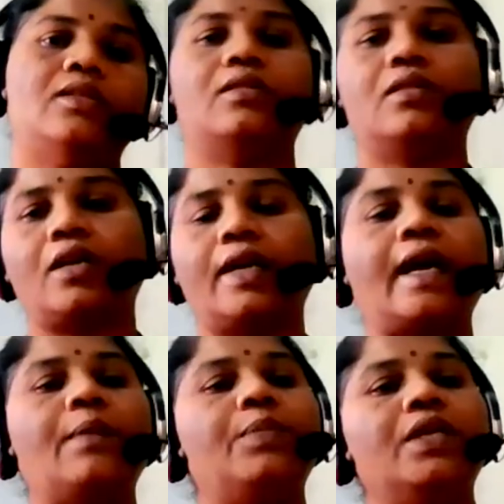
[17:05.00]

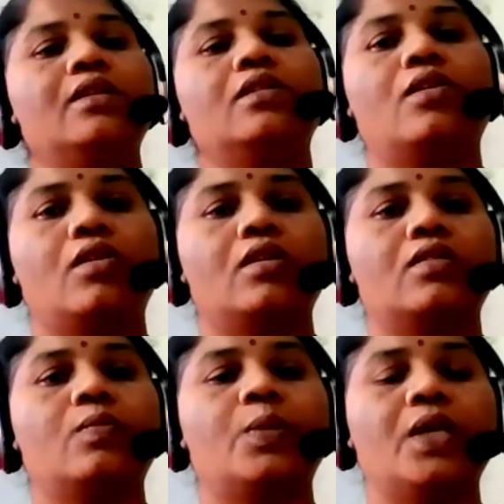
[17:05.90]
adapting the order
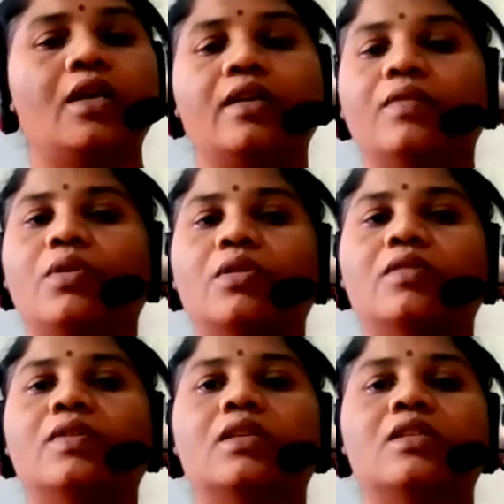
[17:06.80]
of priority
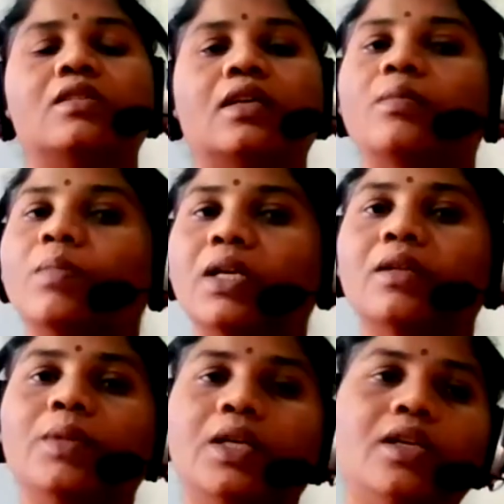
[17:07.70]
whatever is set by the
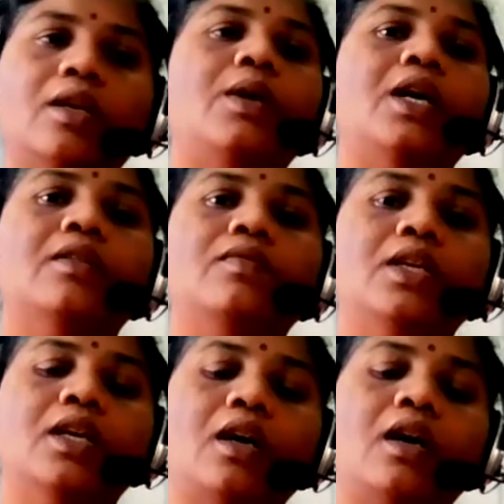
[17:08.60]
media, but
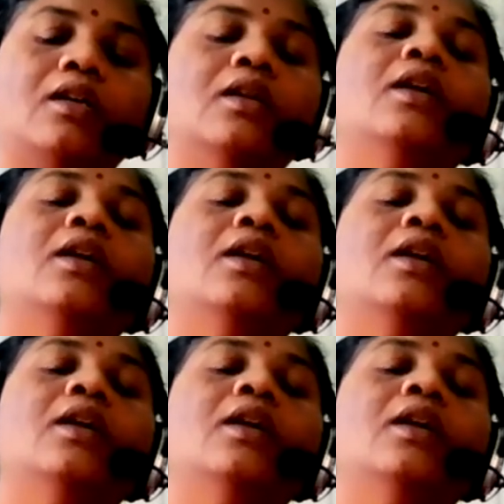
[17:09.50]
we are